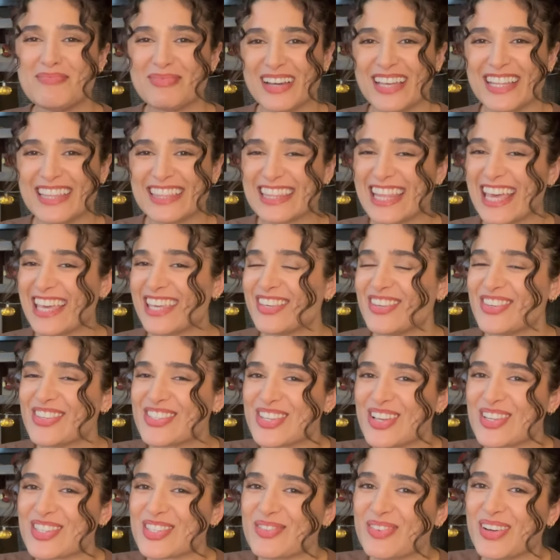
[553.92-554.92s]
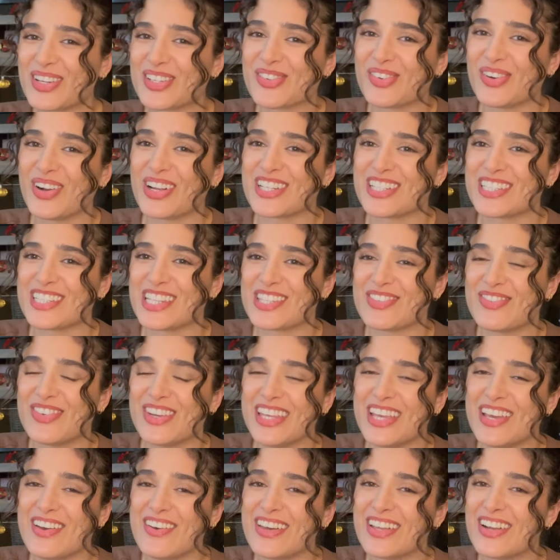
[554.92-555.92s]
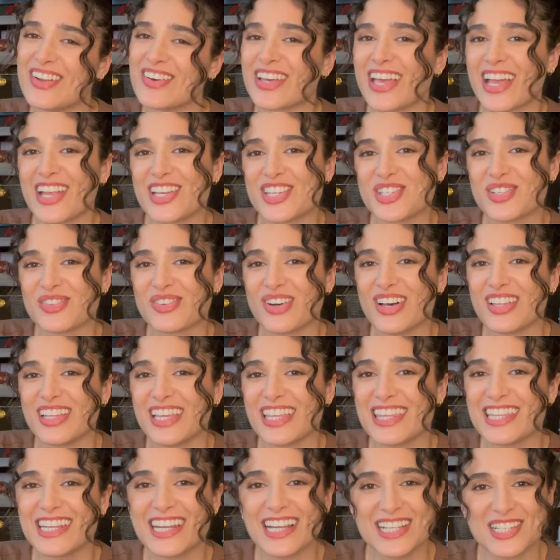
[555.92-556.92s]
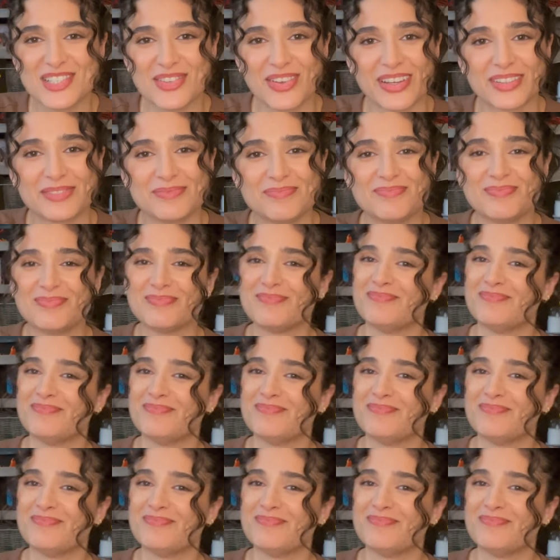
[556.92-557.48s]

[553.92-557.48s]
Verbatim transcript: But thank you so, so much for watching this video and I'll catch you all in the next one.